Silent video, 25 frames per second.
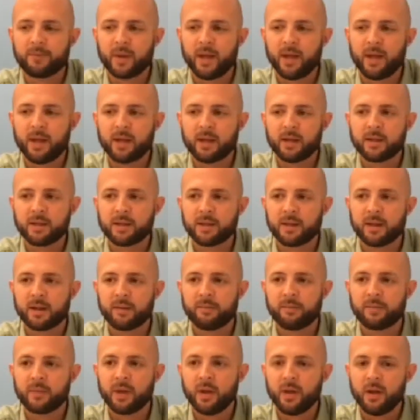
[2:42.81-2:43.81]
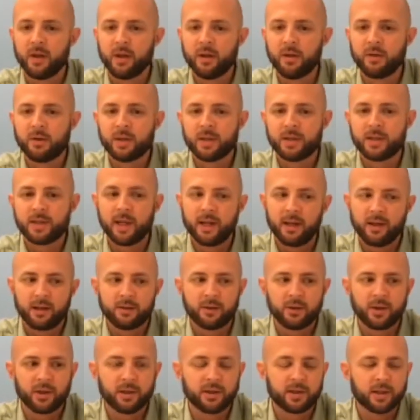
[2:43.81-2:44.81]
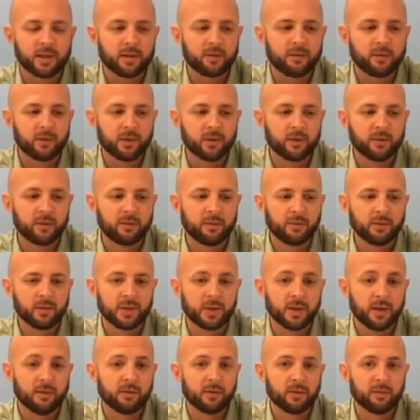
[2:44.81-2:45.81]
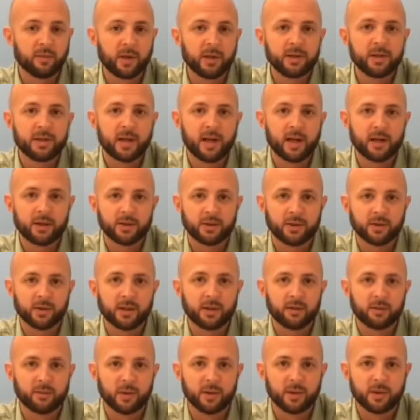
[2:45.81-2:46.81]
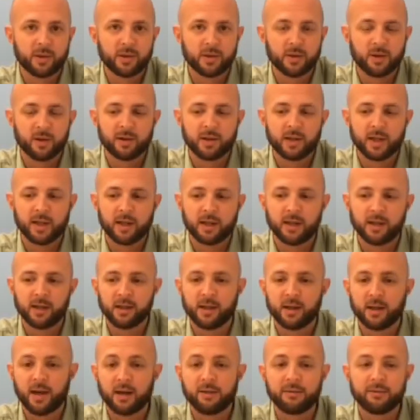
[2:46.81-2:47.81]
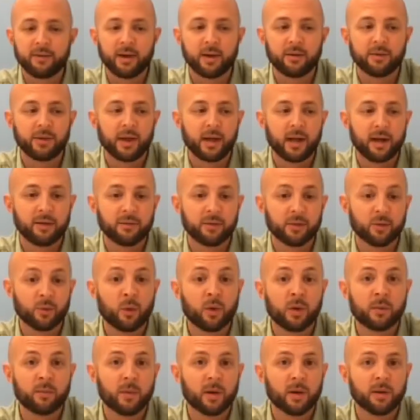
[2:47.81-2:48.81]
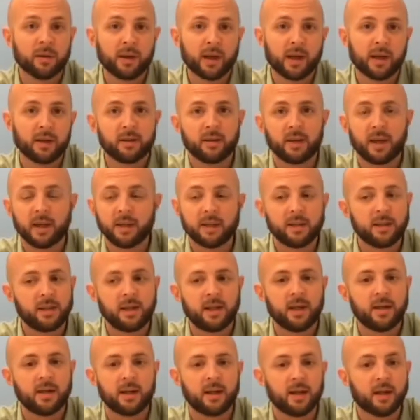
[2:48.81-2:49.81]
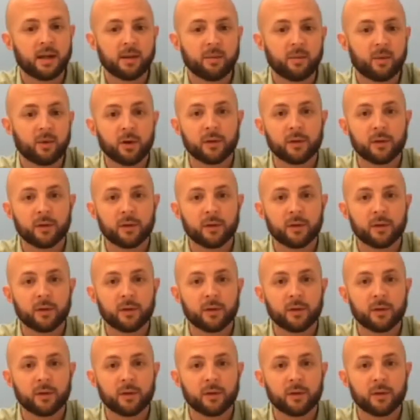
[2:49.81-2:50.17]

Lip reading: And you can take Chantix for several months, actually, when you start taking it. I found that after 1 month I didn't need it anymore.